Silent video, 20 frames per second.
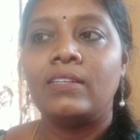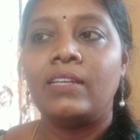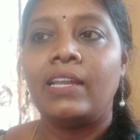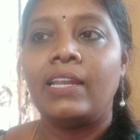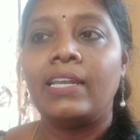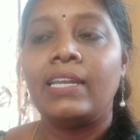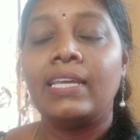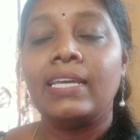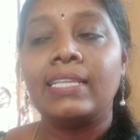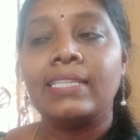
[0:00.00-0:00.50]

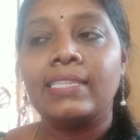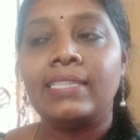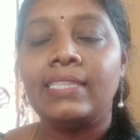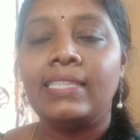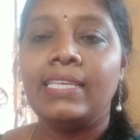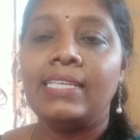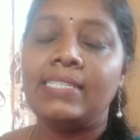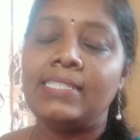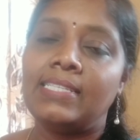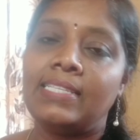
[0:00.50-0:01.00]
and
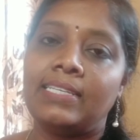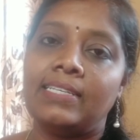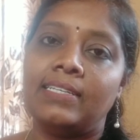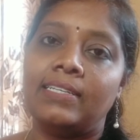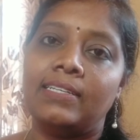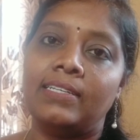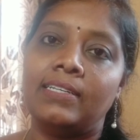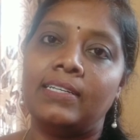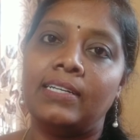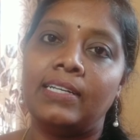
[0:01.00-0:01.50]
this
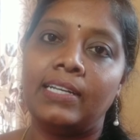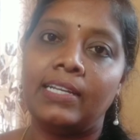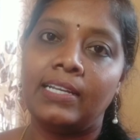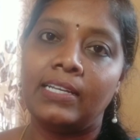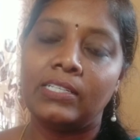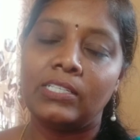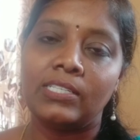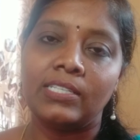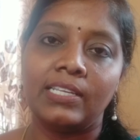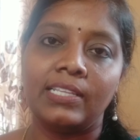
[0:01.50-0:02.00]

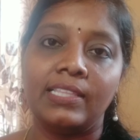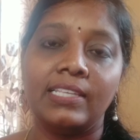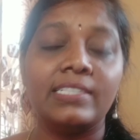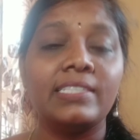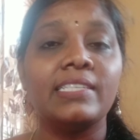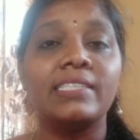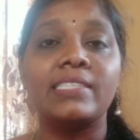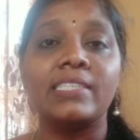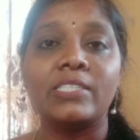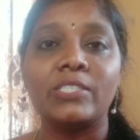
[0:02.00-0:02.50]

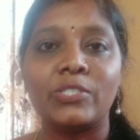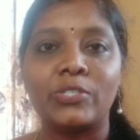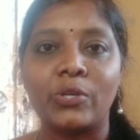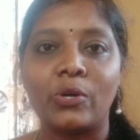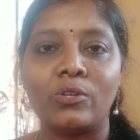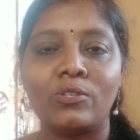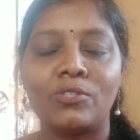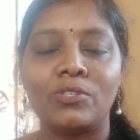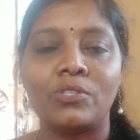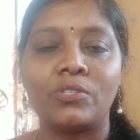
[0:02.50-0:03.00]
is a
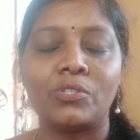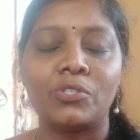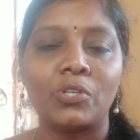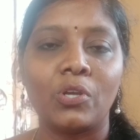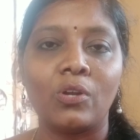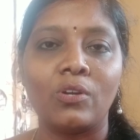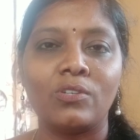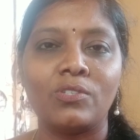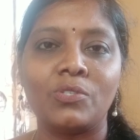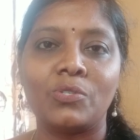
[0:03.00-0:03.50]

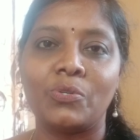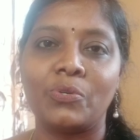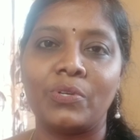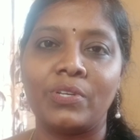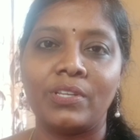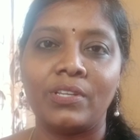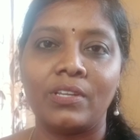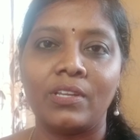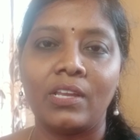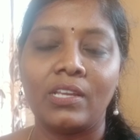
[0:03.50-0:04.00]
short
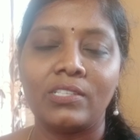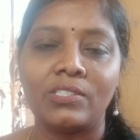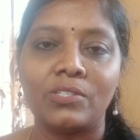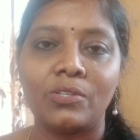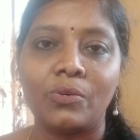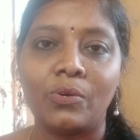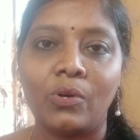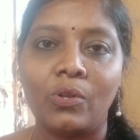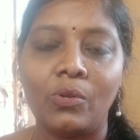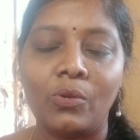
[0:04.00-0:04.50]
story, as
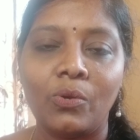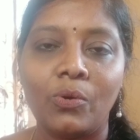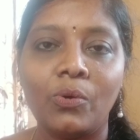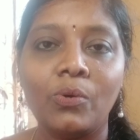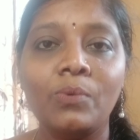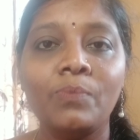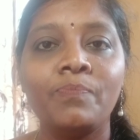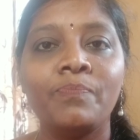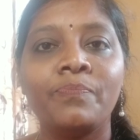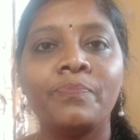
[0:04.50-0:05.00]
you all
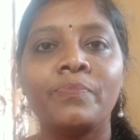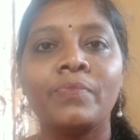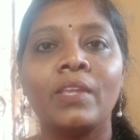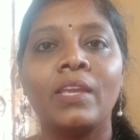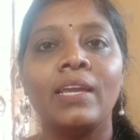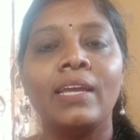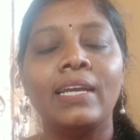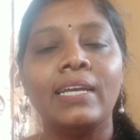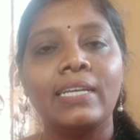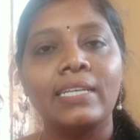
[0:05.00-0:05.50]
know.
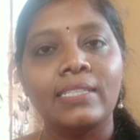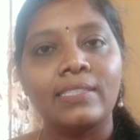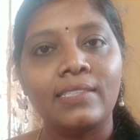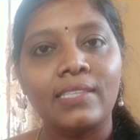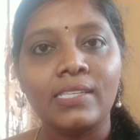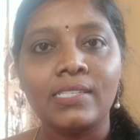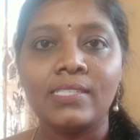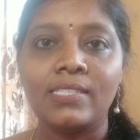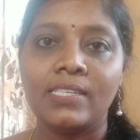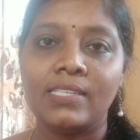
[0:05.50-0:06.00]

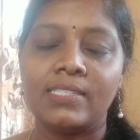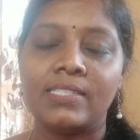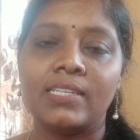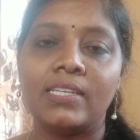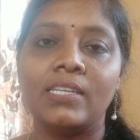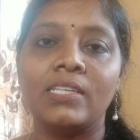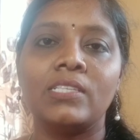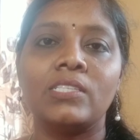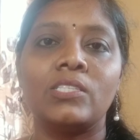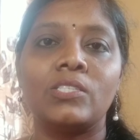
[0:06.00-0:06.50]
This is
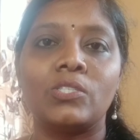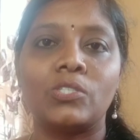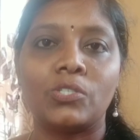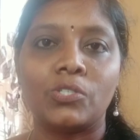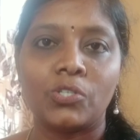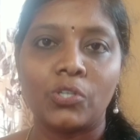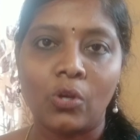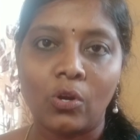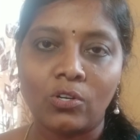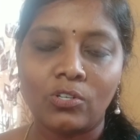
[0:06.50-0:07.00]
a
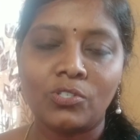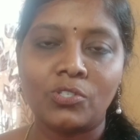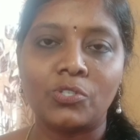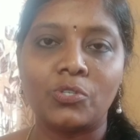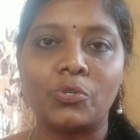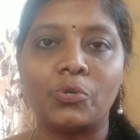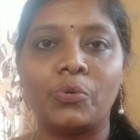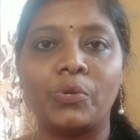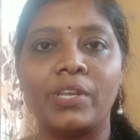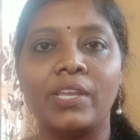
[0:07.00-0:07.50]
short
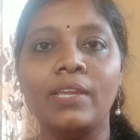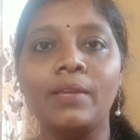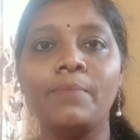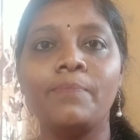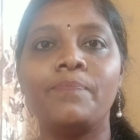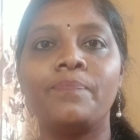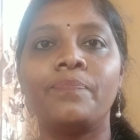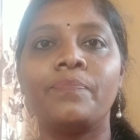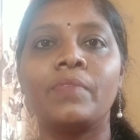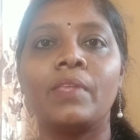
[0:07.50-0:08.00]

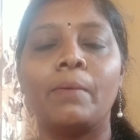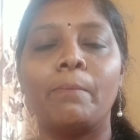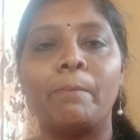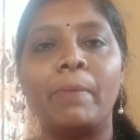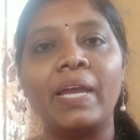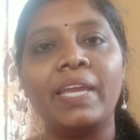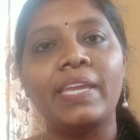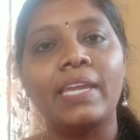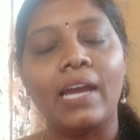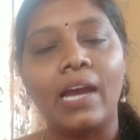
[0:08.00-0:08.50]
story
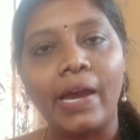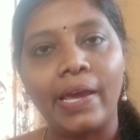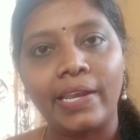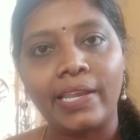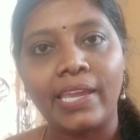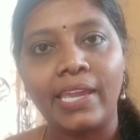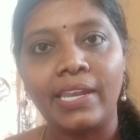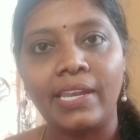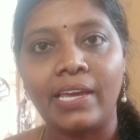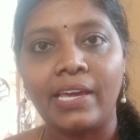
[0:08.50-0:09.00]
by
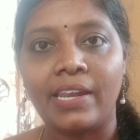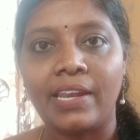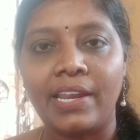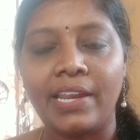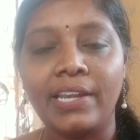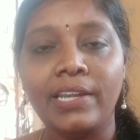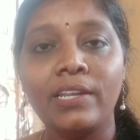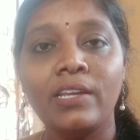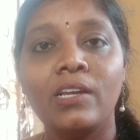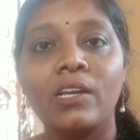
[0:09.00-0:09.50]
R.K.
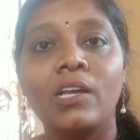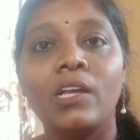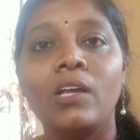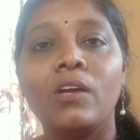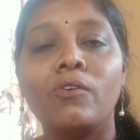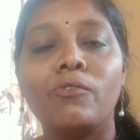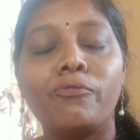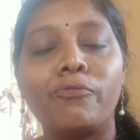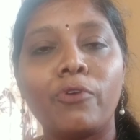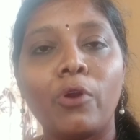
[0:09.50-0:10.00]
Narayan
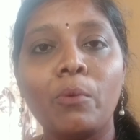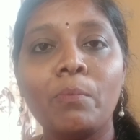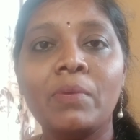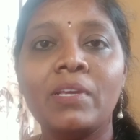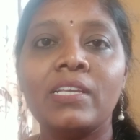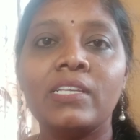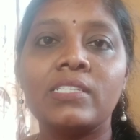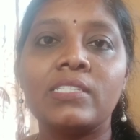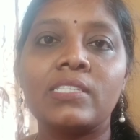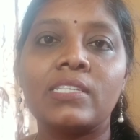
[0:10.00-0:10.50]
from
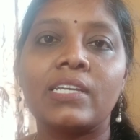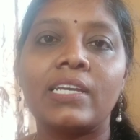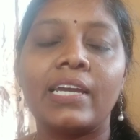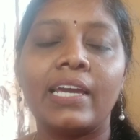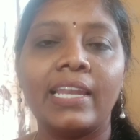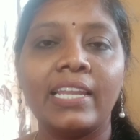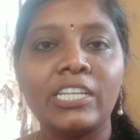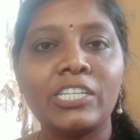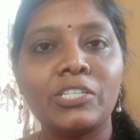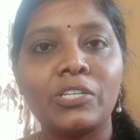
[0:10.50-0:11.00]
his
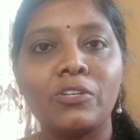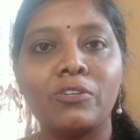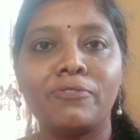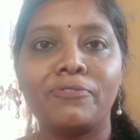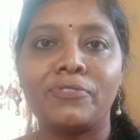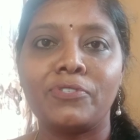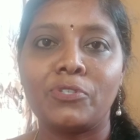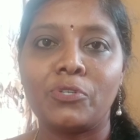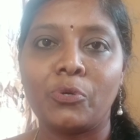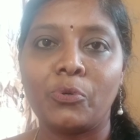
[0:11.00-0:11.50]
collection
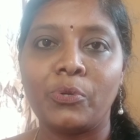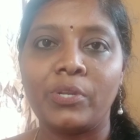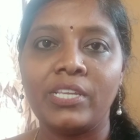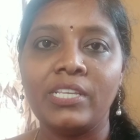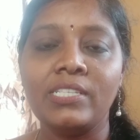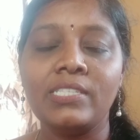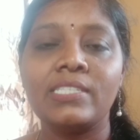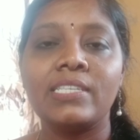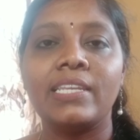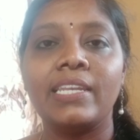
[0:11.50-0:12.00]
of
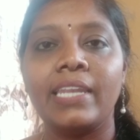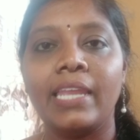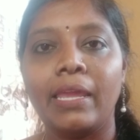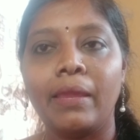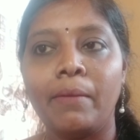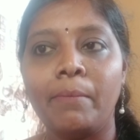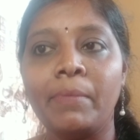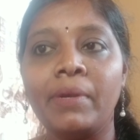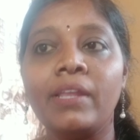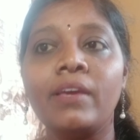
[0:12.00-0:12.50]
stories
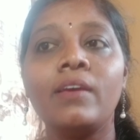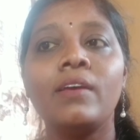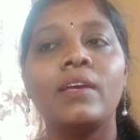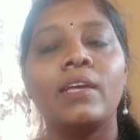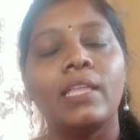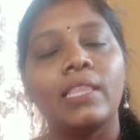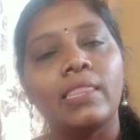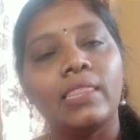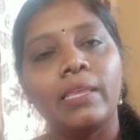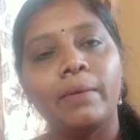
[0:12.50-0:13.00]
named
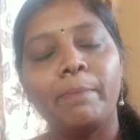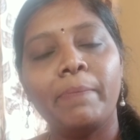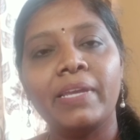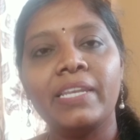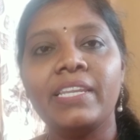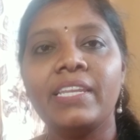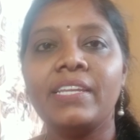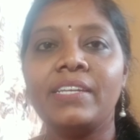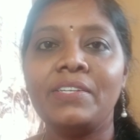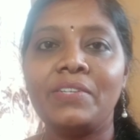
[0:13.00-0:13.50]
The
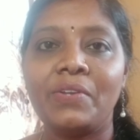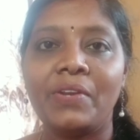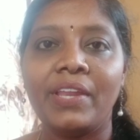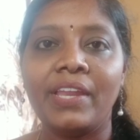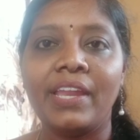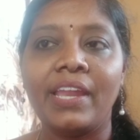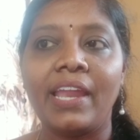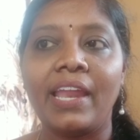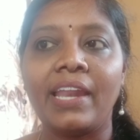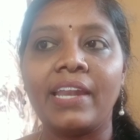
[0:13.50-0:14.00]
Banyan
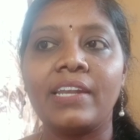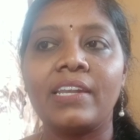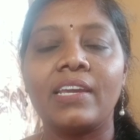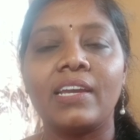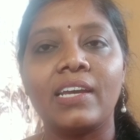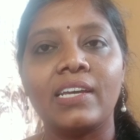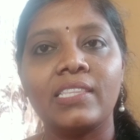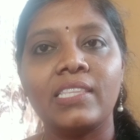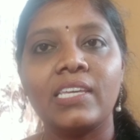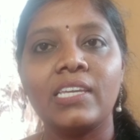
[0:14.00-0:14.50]
Tree and
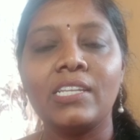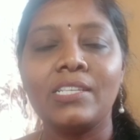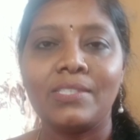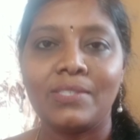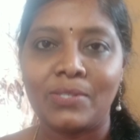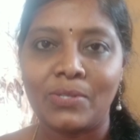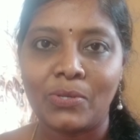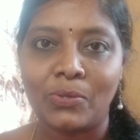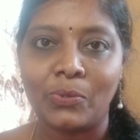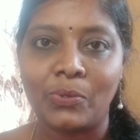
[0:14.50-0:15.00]
Other
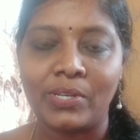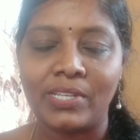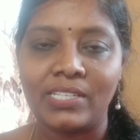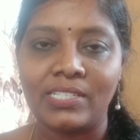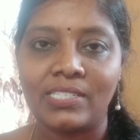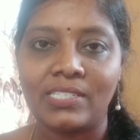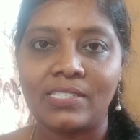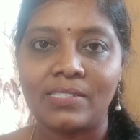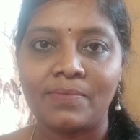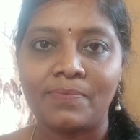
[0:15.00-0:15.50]

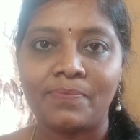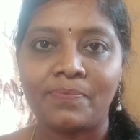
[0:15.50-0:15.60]
Stories.